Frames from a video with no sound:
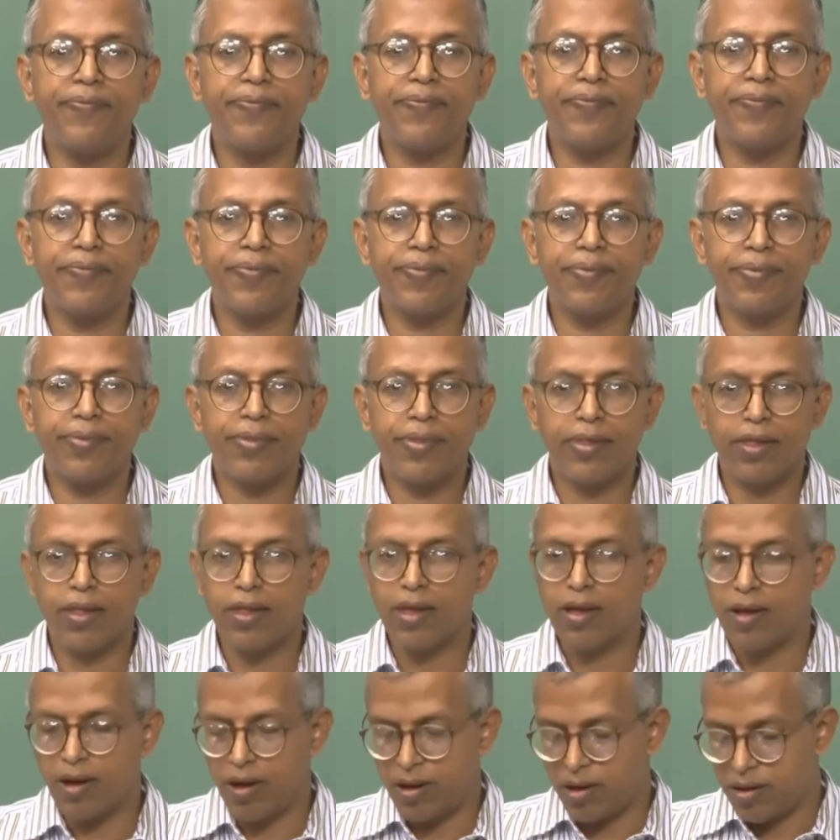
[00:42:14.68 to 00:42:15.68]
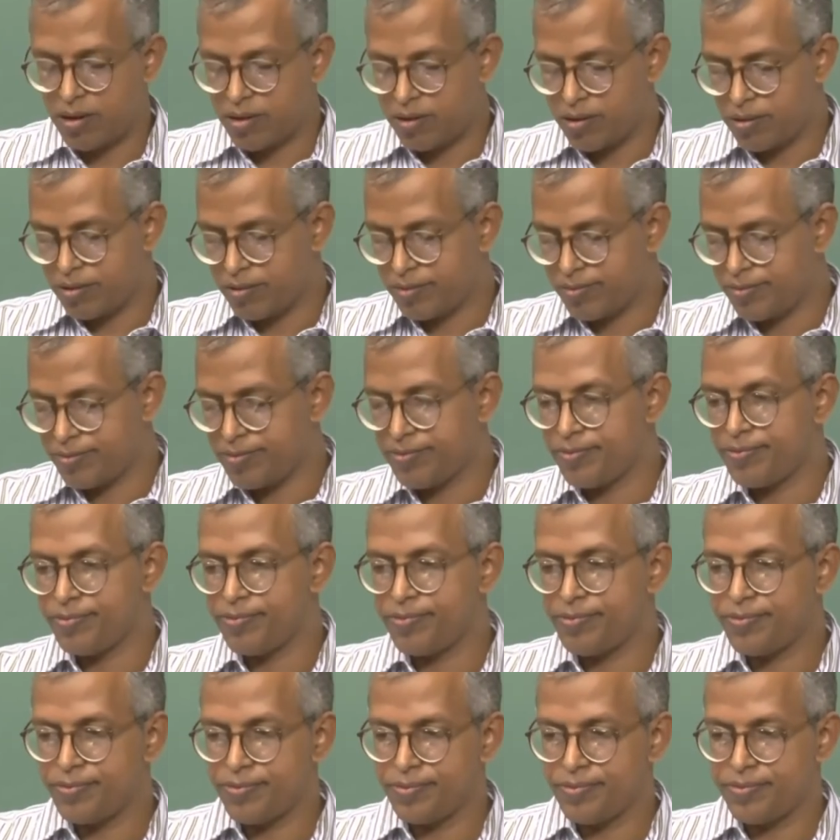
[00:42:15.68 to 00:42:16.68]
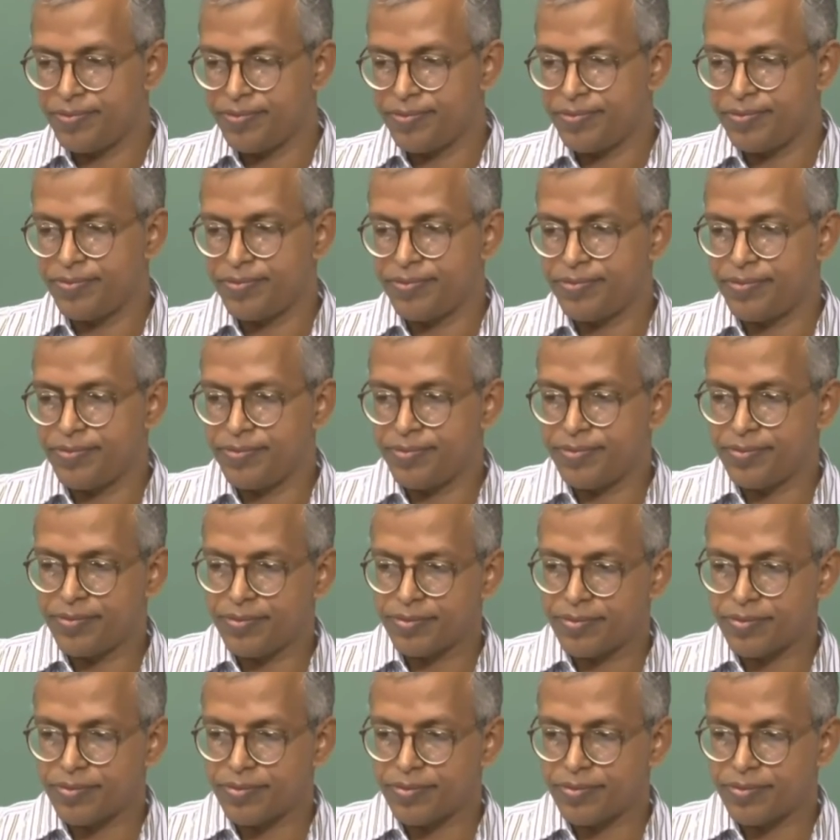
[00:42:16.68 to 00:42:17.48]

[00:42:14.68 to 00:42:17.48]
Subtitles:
(silence)